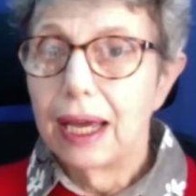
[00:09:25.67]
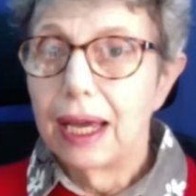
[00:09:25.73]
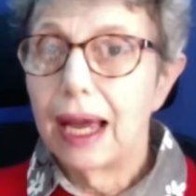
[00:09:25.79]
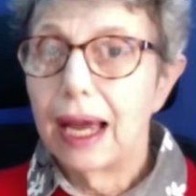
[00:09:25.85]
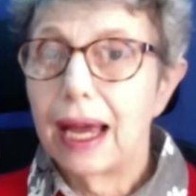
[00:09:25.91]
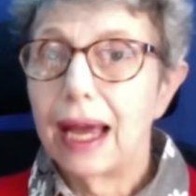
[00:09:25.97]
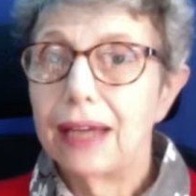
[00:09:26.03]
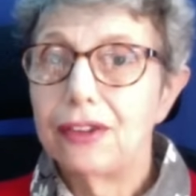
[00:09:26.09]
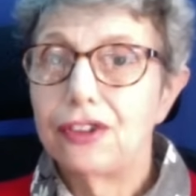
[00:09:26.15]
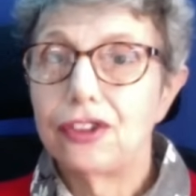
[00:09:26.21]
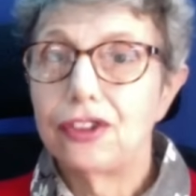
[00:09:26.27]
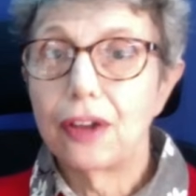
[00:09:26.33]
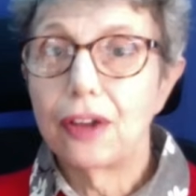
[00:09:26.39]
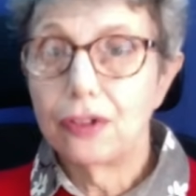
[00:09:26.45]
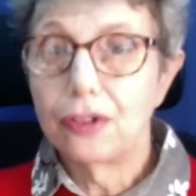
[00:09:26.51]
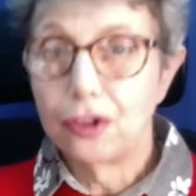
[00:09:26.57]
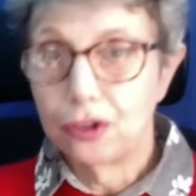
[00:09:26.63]
I
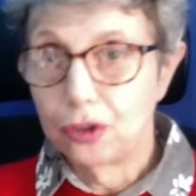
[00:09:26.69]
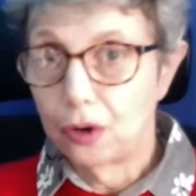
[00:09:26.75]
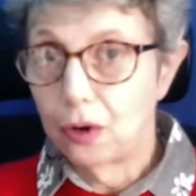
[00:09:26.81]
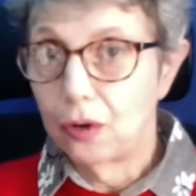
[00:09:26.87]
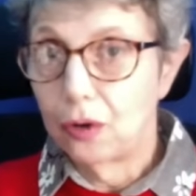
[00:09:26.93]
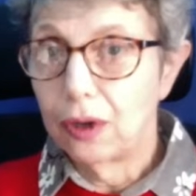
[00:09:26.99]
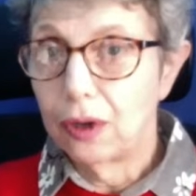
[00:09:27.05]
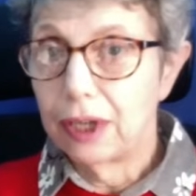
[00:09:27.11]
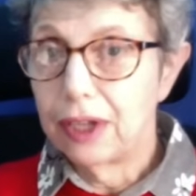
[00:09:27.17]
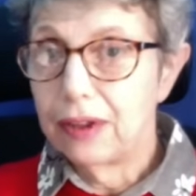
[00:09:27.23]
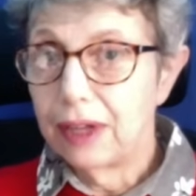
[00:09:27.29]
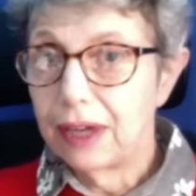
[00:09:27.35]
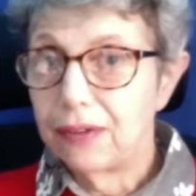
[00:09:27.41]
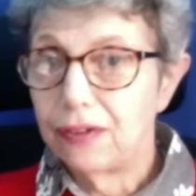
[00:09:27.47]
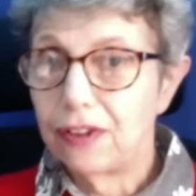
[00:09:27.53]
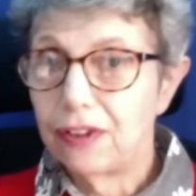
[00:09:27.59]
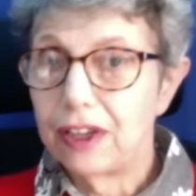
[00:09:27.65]
shut the door in
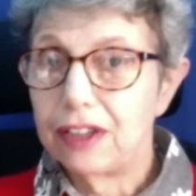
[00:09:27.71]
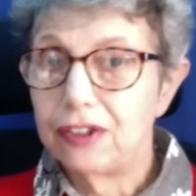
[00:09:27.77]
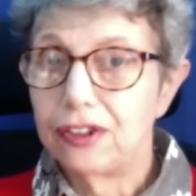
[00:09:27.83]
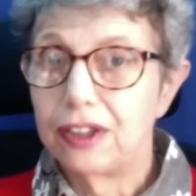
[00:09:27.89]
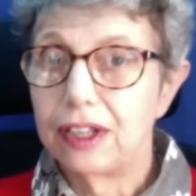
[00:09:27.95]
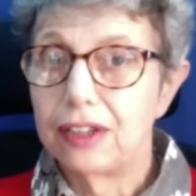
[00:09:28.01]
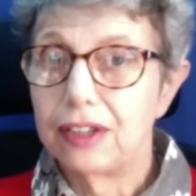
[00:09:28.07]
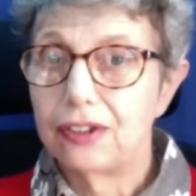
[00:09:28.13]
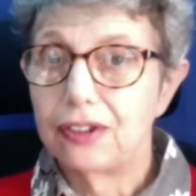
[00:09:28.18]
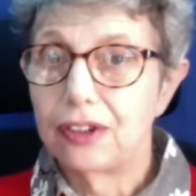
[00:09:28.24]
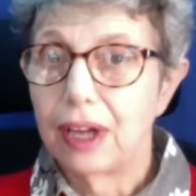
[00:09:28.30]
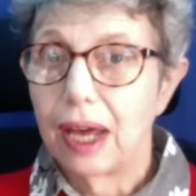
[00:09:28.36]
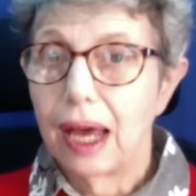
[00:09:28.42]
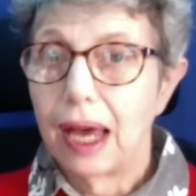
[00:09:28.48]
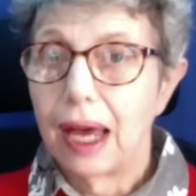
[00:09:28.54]
their faces.